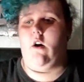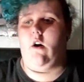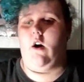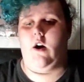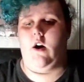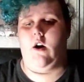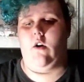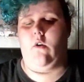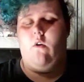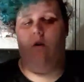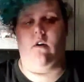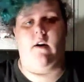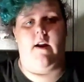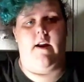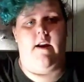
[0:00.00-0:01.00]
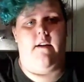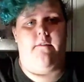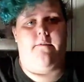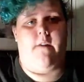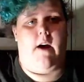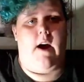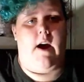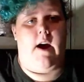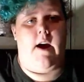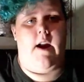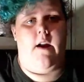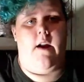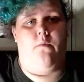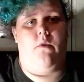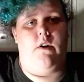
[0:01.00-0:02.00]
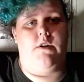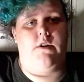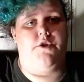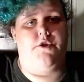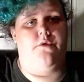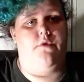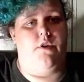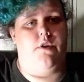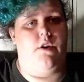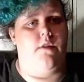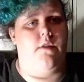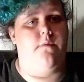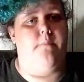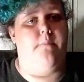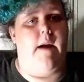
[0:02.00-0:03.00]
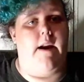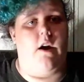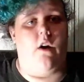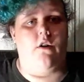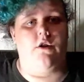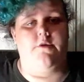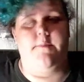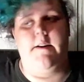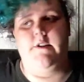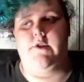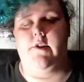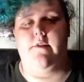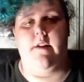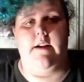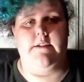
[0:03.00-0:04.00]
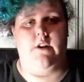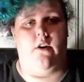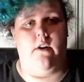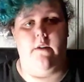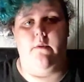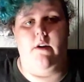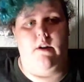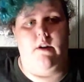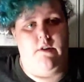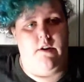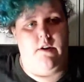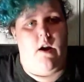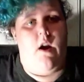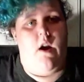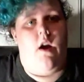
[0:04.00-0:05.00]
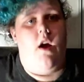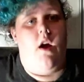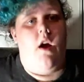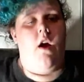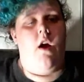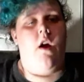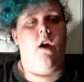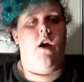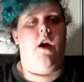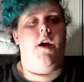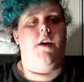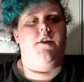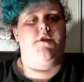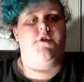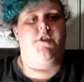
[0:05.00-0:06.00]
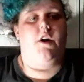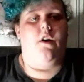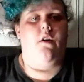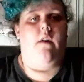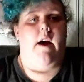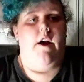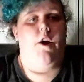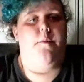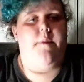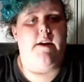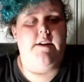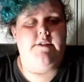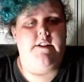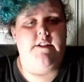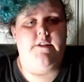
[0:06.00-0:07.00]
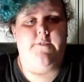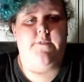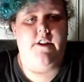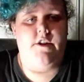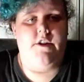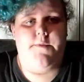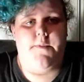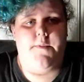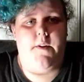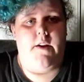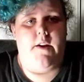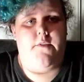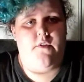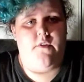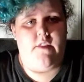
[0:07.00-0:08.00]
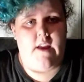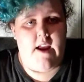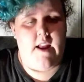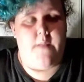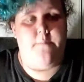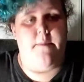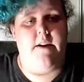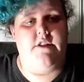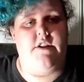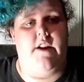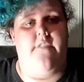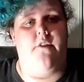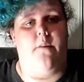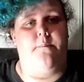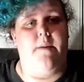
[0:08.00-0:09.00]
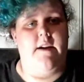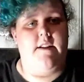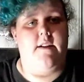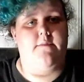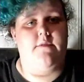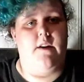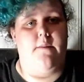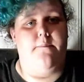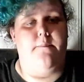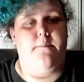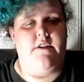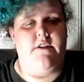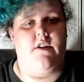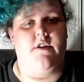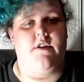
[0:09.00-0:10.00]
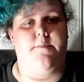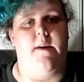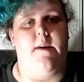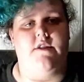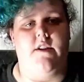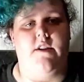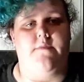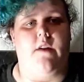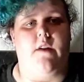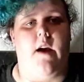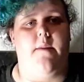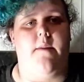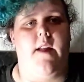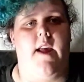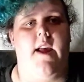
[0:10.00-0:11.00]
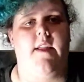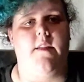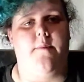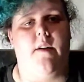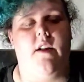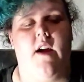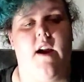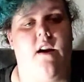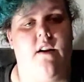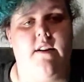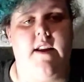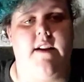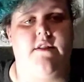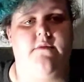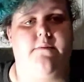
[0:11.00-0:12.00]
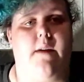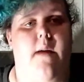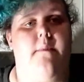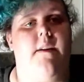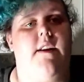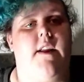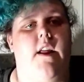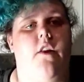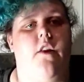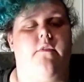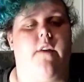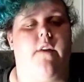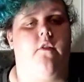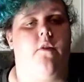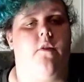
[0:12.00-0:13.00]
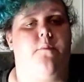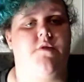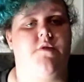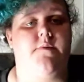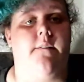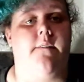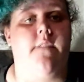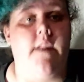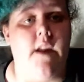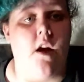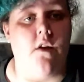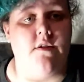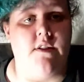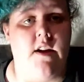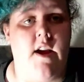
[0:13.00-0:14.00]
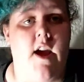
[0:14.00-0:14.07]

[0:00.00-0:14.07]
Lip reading: or if I want to learn my college major and that's all I want to learn. So, I hope you guys liked this video. If you did, make sure you give it a big thumbs up. Make sure to smash that subscribe button. Hit the bell icon next to subscribe button to get notified when I post my videos.